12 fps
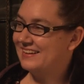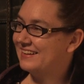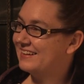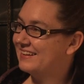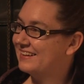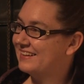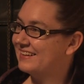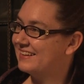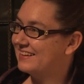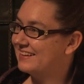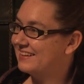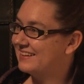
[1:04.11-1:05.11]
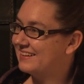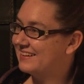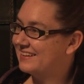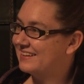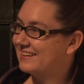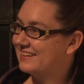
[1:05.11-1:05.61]

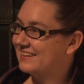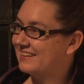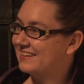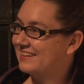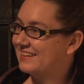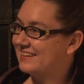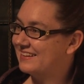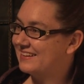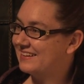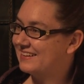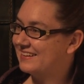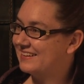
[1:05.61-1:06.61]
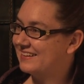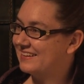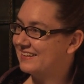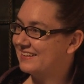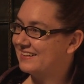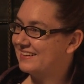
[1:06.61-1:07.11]

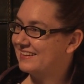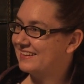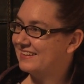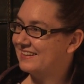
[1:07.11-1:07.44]
The person shown says nothing.